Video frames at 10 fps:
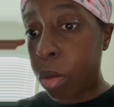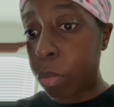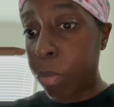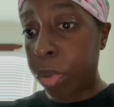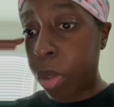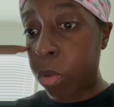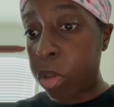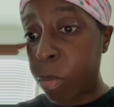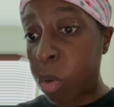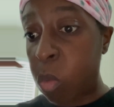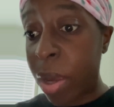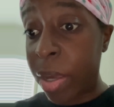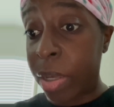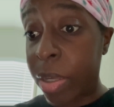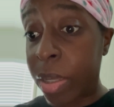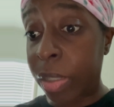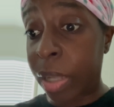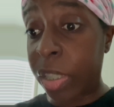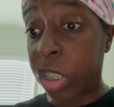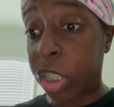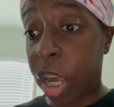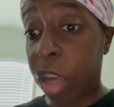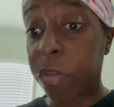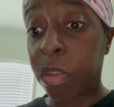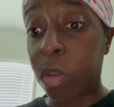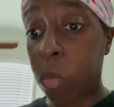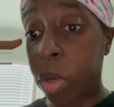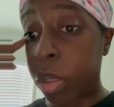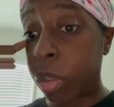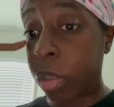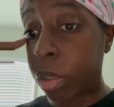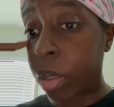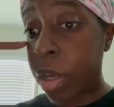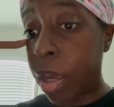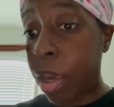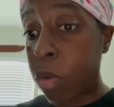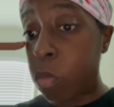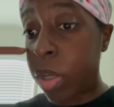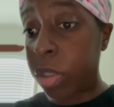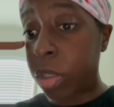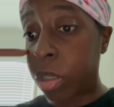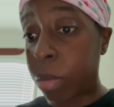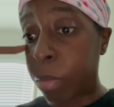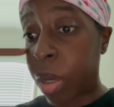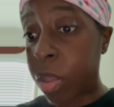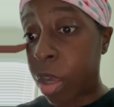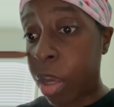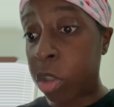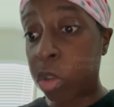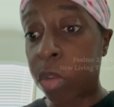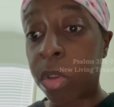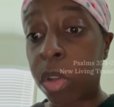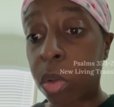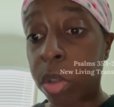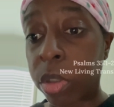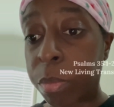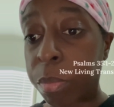Blow them away like chaff in the wind, a wind sent by the angel of the Lord.